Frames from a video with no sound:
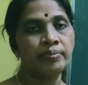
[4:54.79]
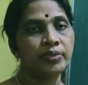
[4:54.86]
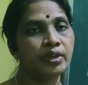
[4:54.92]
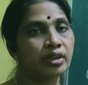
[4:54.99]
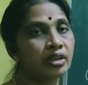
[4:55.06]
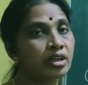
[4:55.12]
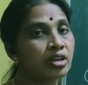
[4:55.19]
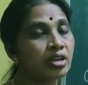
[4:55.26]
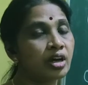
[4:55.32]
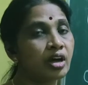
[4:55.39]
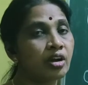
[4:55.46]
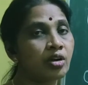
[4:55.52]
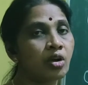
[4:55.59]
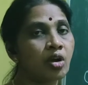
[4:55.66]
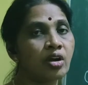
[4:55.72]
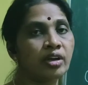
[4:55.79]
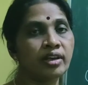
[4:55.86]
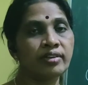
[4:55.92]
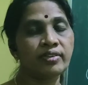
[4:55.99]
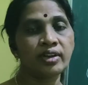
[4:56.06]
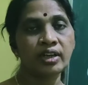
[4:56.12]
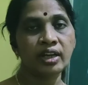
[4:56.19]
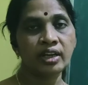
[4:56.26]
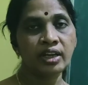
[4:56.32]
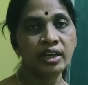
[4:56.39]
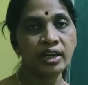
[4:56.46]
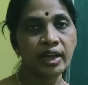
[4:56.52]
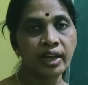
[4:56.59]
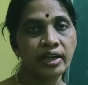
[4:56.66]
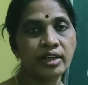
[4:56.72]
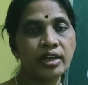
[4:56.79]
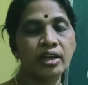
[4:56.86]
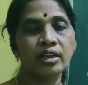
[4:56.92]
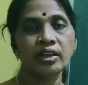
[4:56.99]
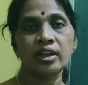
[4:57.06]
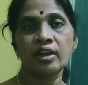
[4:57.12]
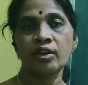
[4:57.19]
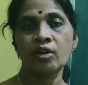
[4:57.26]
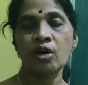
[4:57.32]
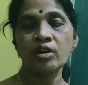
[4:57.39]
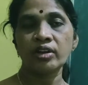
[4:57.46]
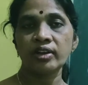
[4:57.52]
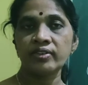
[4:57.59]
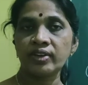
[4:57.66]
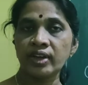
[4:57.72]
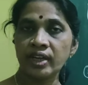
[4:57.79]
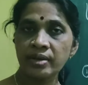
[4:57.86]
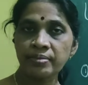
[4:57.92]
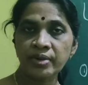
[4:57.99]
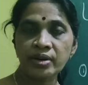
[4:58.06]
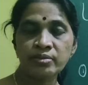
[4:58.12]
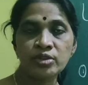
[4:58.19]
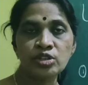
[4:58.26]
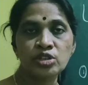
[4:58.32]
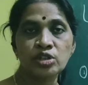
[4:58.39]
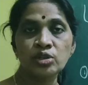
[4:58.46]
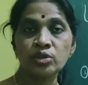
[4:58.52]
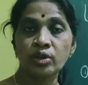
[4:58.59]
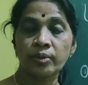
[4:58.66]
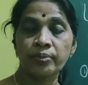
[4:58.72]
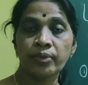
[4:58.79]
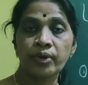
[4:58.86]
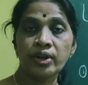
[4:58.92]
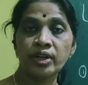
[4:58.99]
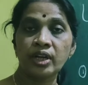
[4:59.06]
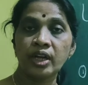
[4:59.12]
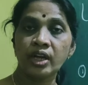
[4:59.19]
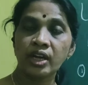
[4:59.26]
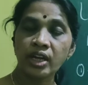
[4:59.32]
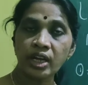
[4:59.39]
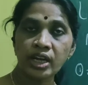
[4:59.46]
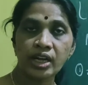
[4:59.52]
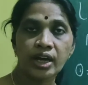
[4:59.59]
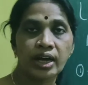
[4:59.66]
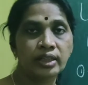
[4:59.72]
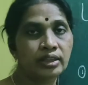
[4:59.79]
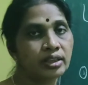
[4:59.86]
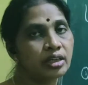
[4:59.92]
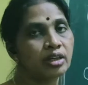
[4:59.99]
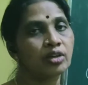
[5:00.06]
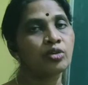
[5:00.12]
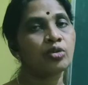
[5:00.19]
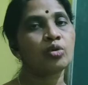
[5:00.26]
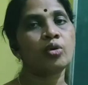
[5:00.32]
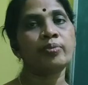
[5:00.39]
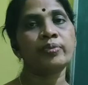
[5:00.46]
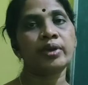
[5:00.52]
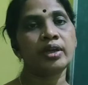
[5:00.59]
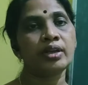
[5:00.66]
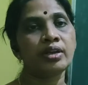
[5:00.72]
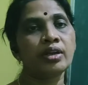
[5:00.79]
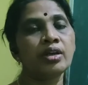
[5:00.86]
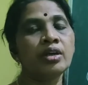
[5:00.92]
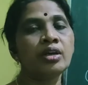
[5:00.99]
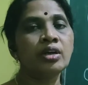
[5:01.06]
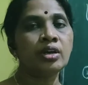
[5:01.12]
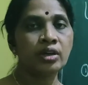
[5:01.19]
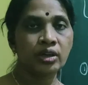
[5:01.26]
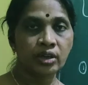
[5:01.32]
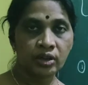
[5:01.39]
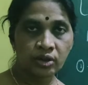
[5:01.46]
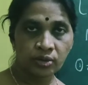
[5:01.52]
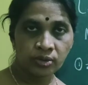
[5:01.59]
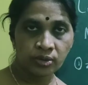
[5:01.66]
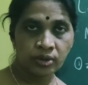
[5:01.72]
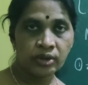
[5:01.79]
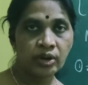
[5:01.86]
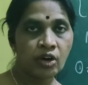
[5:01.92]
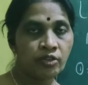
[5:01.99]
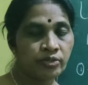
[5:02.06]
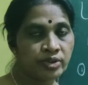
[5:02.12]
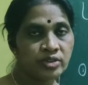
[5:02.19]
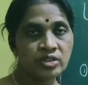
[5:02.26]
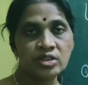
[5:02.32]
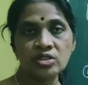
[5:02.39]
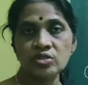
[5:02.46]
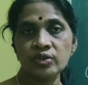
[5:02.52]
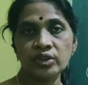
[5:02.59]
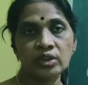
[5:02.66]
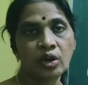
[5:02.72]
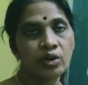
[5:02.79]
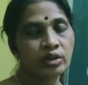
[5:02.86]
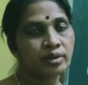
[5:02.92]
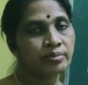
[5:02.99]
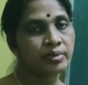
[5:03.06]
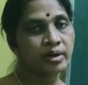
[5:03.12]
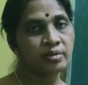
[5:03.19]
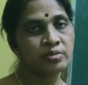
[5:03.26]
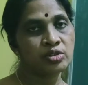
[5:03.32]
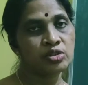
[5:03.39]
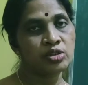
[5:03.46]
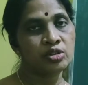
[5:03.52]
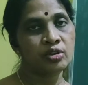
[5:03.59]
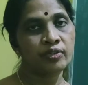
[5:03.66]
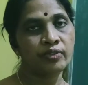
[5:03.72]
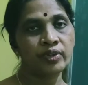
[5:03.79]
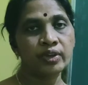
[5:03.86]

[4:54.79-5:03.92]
The king are not given any right, or they are not given any permission to appoint any other European officers without the permission of